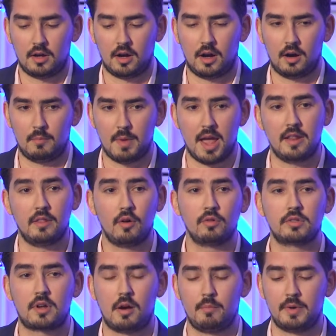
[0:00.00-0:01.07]
And
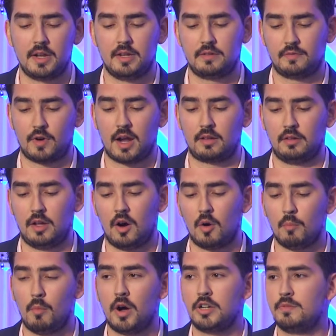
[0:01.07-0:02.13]
those companies, frankly,
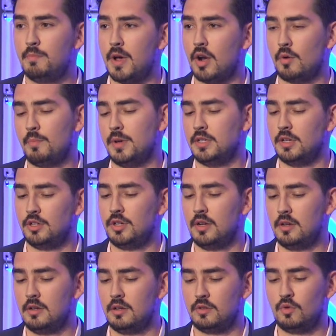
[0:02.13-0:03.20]
are much better
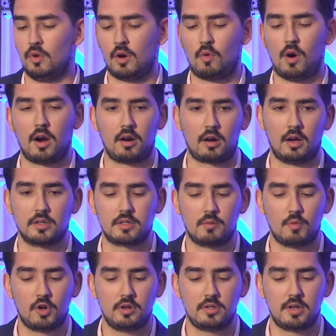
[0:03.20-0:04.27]
positioned to acquire
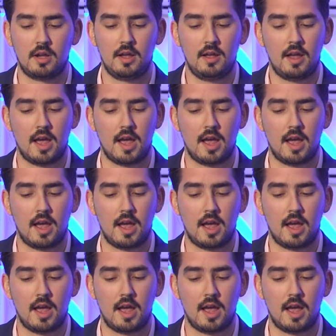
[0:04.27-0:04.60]
customers